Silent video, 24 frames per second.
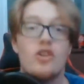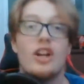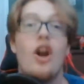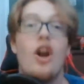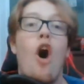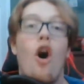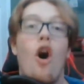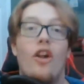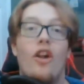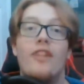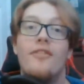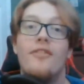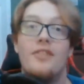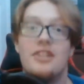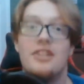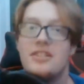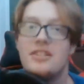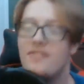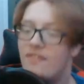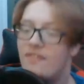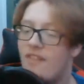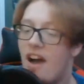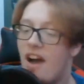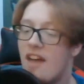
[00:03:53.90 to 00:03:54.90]
all of this
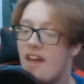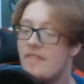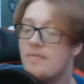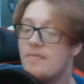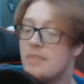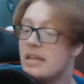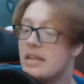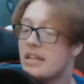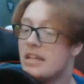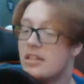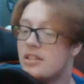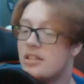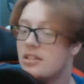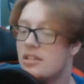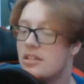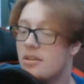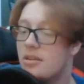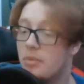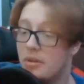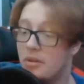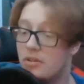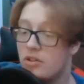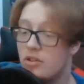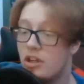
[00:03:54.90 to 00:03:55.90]
in five minutes.
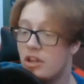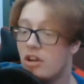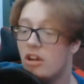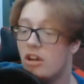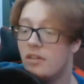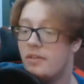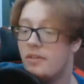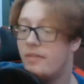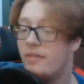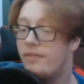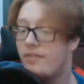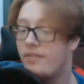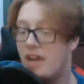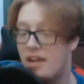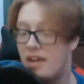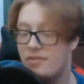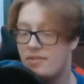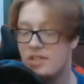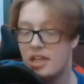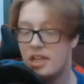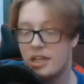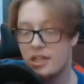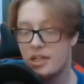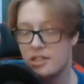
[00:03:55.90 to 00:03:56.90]
I'm gonna drink all of it in five
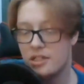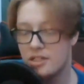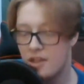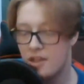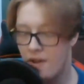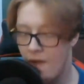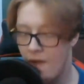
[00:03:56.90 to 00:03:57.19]
seconds.